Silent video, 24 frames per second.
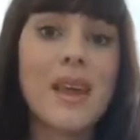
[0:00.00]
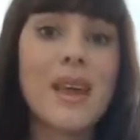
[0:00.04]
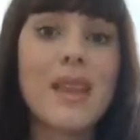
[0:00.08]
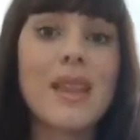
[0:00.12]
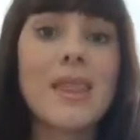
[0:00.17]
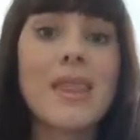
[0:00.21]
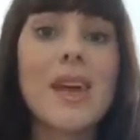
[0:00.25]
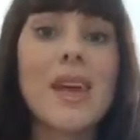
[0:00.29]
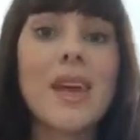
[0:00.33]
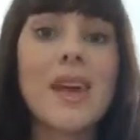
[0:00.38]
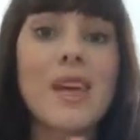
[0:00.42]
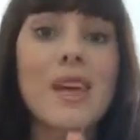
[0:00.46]

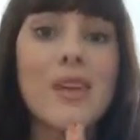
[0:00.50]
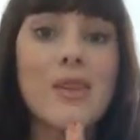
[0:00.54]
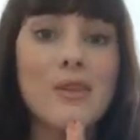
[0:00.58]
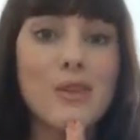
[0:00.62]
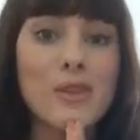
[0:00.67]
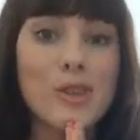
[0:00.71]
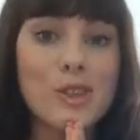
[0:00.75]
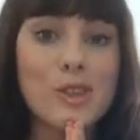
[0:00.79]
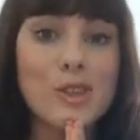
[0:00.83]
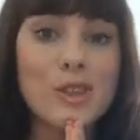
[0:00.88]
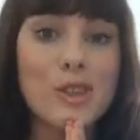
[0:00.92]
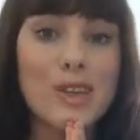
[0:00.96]
Thank you for
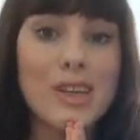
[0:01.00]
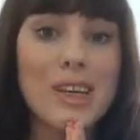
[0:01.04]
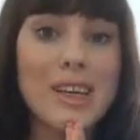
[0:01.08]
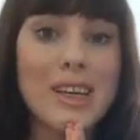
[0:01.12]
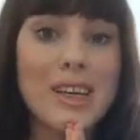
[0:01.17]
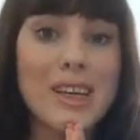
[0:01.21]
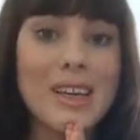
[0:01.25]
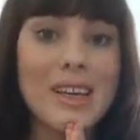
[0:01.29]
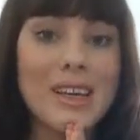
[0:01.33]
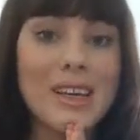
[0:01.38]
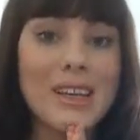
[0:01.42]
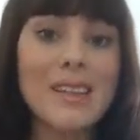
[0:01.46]
tuning
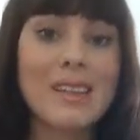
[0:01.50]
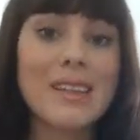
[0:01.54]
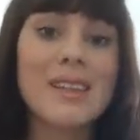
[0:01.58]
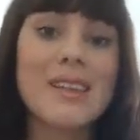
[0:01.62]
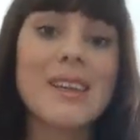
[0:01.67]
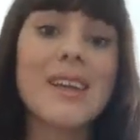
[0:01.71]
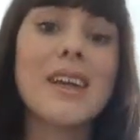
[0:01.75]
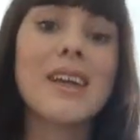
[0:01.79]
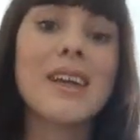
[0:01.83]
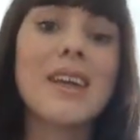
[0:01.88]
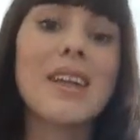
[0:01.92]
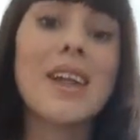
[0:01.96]
in,
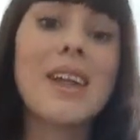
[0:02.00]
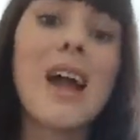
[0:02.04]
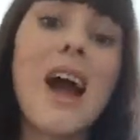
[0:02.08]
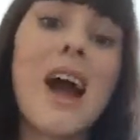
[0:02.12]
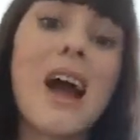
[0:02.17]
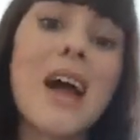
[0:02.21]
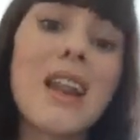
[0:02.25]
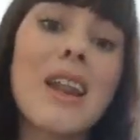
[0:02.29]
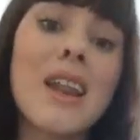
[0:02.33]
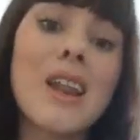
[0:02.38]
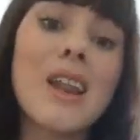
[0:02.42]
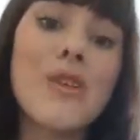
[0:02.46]
and
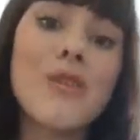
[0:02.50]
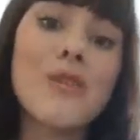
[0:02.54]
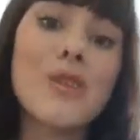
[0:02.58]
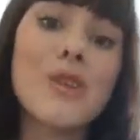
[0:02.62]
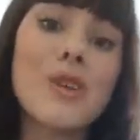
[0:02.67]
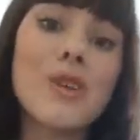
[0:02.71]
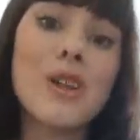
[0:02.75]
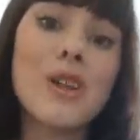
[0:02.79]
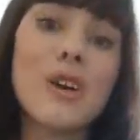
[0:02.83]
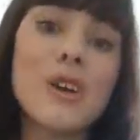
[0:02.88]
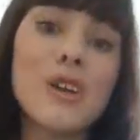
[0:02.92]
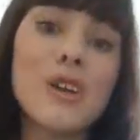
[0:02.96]
I love you lots.